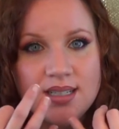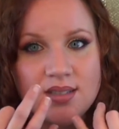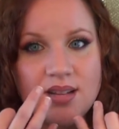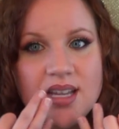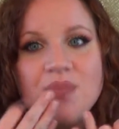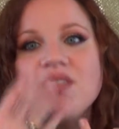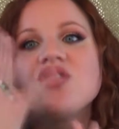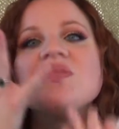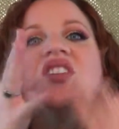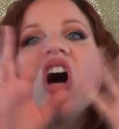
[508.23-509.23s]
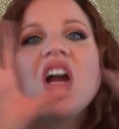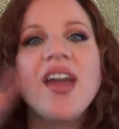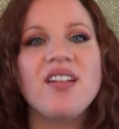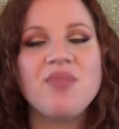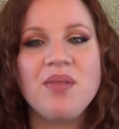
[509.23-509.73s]
And I'll wake up and there'll just be dog
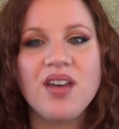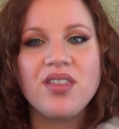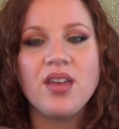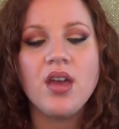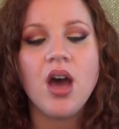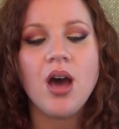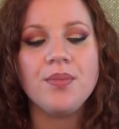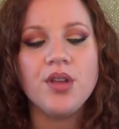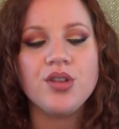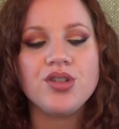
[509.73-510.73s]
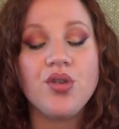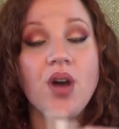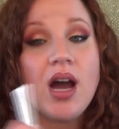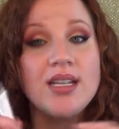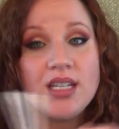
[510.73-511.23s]
hair in my mouth.
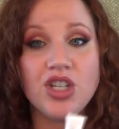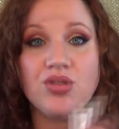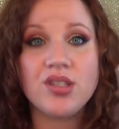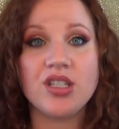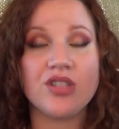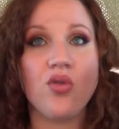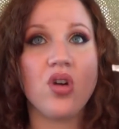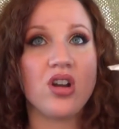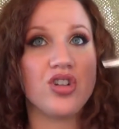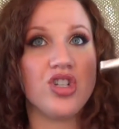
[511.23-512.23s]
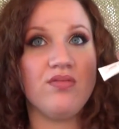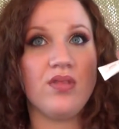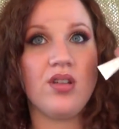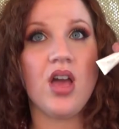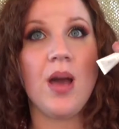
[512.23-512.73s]
So I did use this for
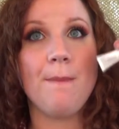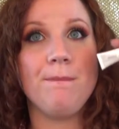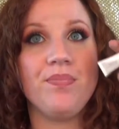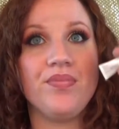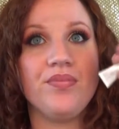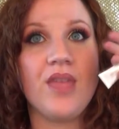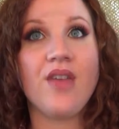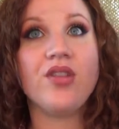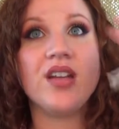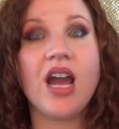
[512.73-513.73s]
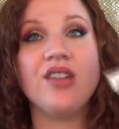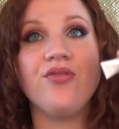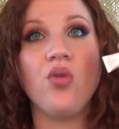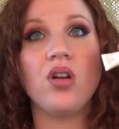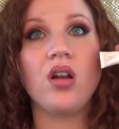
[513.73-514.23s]
every night
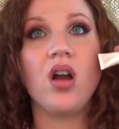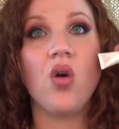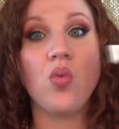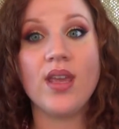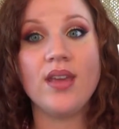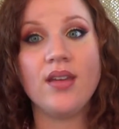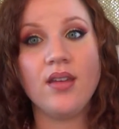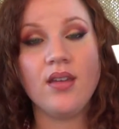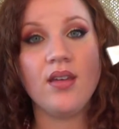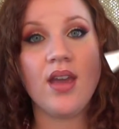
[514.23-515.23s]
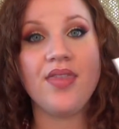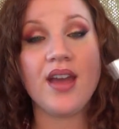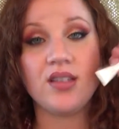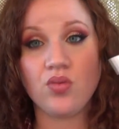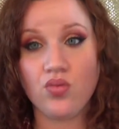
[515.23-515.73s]
for a week, and
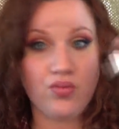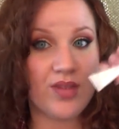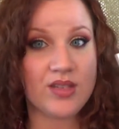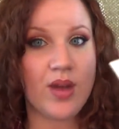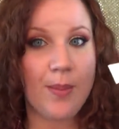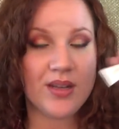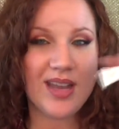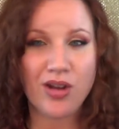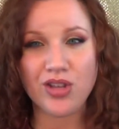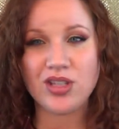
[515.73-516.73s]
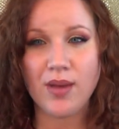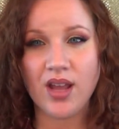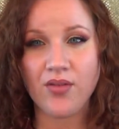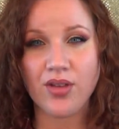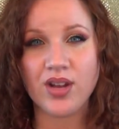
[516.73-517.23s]
that's what happened. Now I use it about
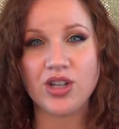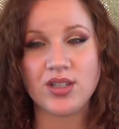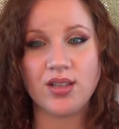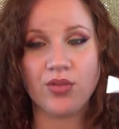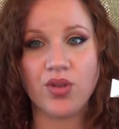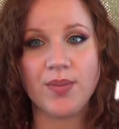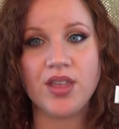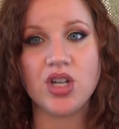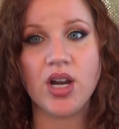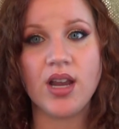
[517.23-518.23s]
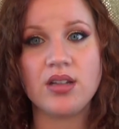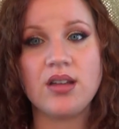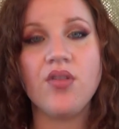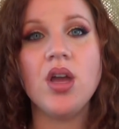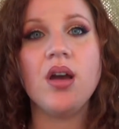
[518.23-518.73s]
every other night just because I'm annoyed by the dog hair
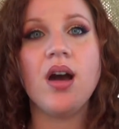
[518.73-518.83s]
stuff.